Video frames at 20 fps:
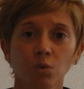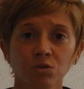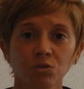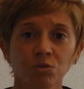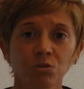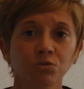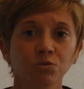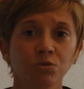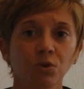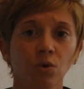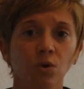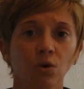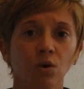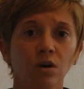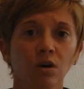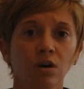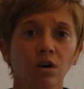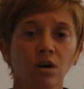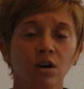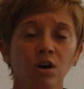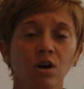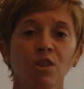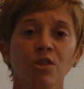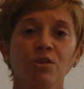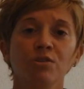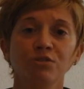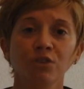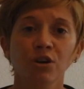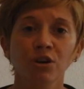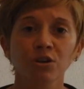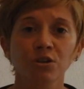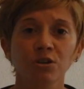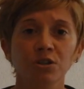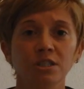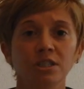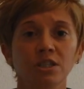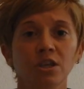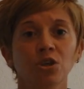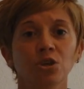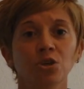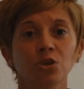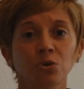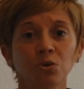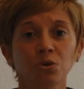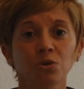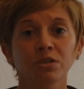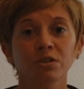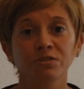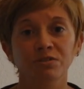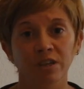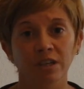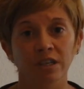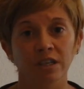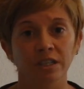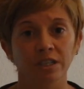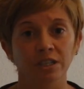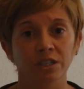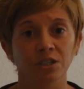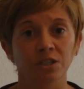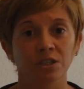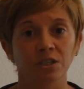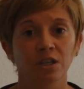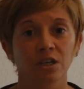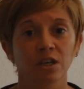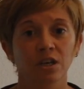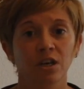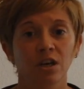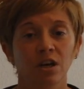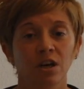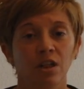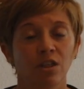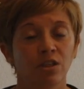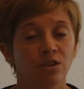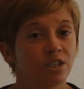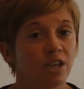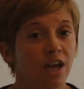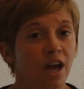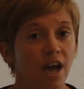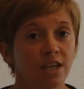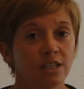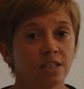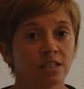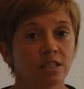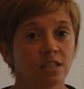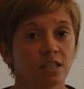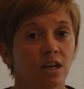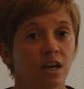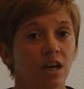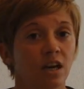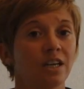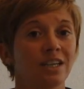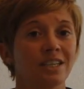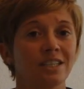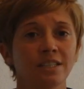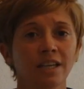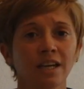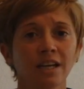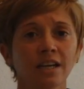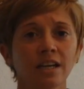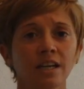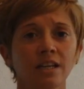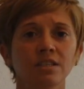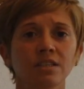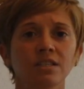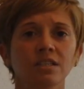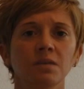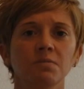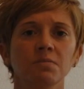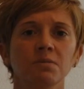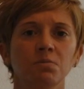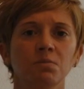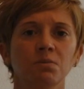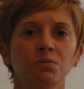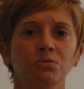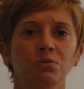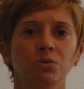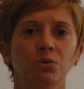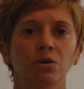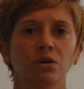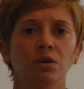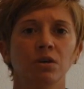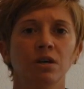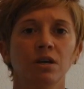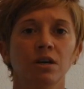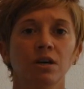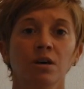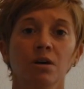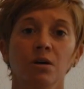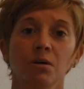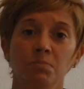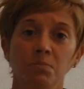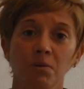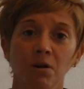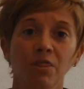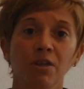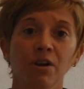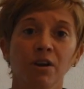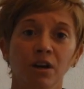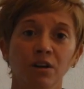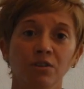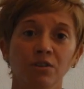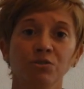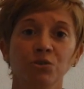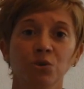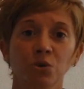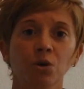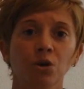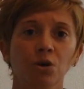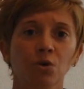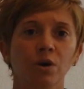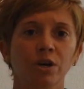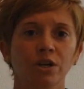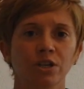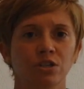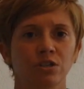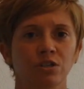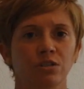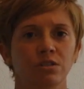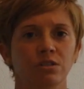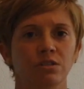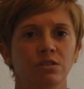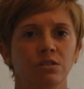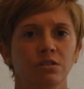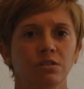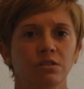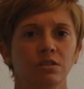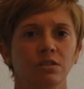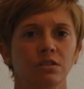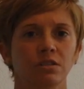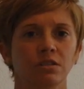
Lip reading: 1 to 4, the focus is on the use of English. The tasks are exactly the same as before, but there are fewer questions.